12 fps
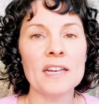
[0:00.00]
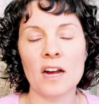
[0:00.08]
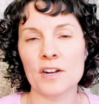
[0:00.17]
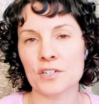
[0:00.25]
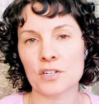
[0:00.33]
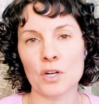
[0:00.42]

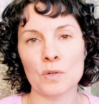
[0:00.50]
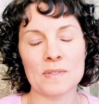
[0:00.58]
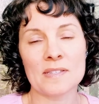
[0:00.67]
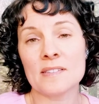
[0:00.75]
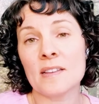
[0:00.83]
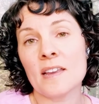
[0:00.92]
on your own,
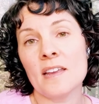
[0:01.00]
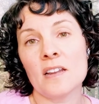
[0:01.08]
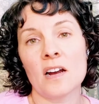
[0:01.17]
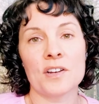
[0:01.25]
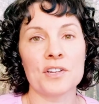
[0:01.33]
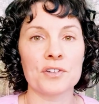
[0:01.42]
singing
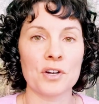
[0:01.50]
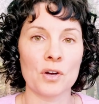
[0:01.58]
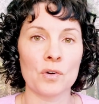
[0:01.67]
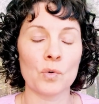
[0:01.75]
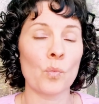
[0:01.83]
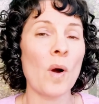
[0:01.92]
on your
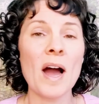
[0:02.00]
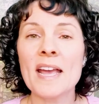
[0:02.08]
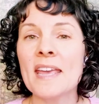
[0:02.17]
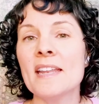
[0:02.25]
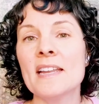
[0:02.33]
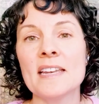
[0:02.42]
own,
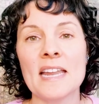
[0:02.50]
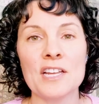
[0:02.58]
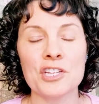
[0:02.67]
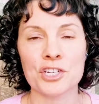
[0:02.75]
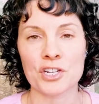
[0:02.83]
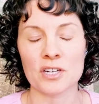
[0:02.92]
walking in
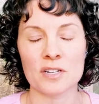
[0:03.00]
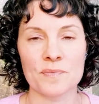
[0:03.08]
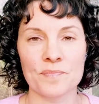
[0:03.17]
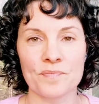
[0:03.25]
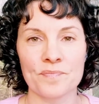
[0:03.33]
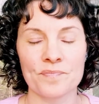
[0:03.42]
nature.
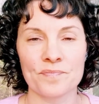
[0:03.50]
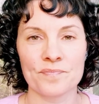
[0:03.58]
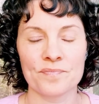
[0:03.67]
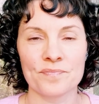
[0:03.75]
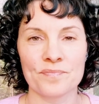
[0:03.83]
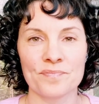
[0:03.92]

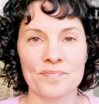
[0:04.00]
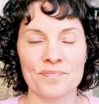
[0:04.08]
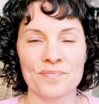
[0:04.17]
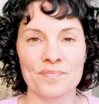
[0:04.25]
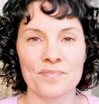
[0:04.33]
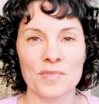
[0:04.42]

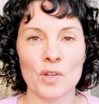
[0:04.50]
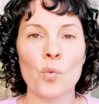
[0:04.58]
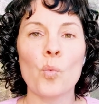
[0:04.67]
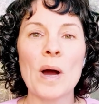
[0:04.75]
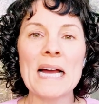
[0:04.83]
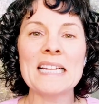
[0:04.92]

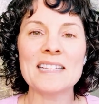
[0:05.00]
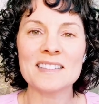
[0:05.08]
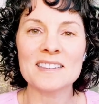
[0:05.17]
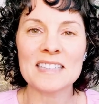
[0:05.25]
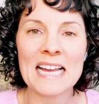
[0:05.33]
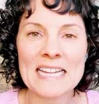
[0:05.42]
What
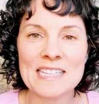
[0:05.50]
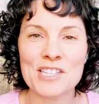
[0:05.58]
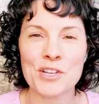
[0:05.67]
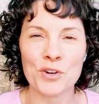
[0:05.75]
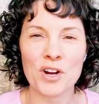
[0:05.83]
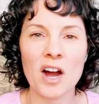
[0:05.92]
lights
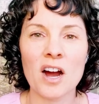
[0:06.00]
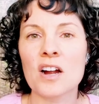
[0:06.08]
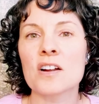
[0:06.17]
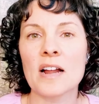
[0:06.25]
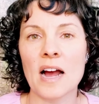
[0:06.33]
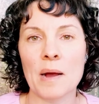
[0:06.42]
your
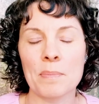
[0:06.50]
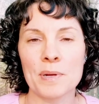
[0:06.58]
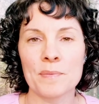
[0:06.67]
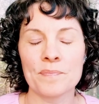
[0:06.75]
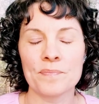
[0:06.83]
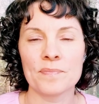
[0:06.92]
heart up?
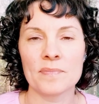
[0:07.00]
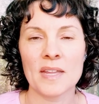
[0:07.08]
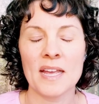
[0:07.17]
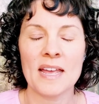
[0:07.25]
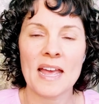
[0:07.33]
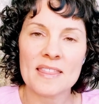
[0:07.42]

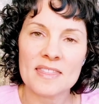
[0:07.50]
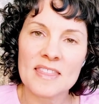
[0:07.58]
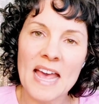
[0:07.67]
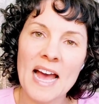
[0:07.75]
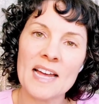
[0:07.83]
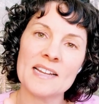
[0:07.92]
And
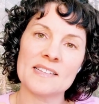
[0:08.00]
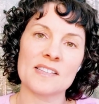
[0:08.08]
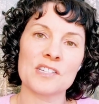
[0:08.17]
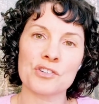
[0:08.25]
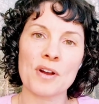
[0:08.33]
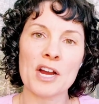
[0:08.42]
that is the
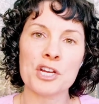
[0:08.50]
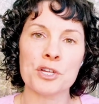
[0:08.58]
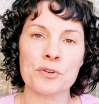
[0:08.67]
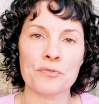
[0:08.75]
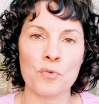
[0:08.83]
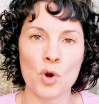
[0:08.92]

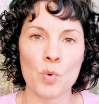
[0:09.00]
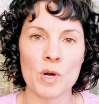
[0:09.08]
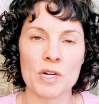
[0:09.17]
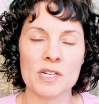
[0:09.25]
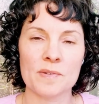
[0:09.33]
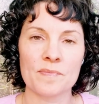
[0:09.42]
direction forward.